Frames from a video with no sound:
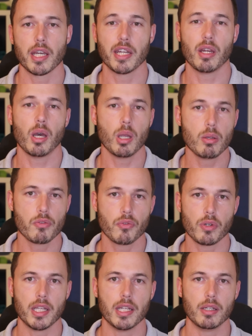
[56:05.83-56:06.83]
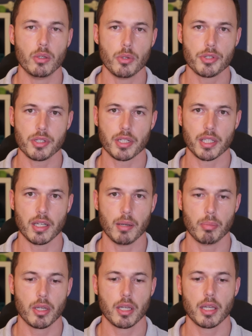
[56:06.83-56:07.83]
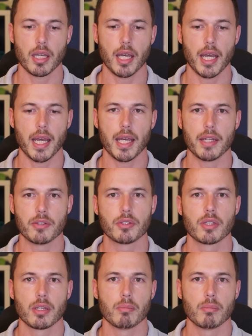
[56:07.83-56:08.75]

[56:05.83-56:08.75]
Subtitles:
and hopefully loosening up and